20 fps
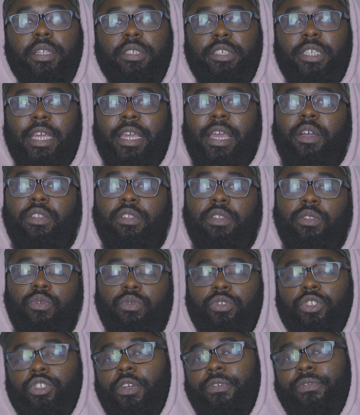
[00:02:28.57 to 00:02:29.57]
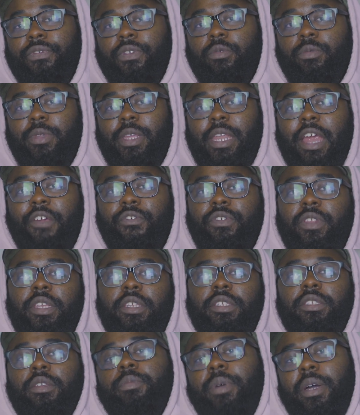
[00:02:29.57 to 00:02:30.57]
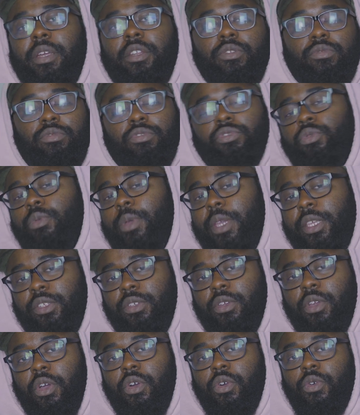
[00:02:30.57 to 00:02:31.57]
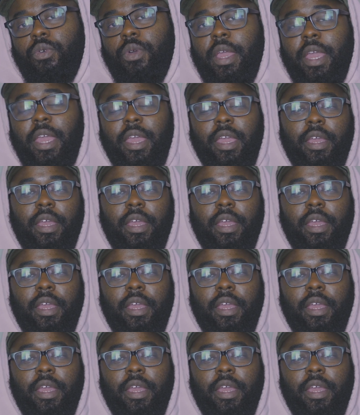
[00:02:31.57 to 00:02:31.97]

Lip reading: Check out the new short film that I released about 2 weeks ago.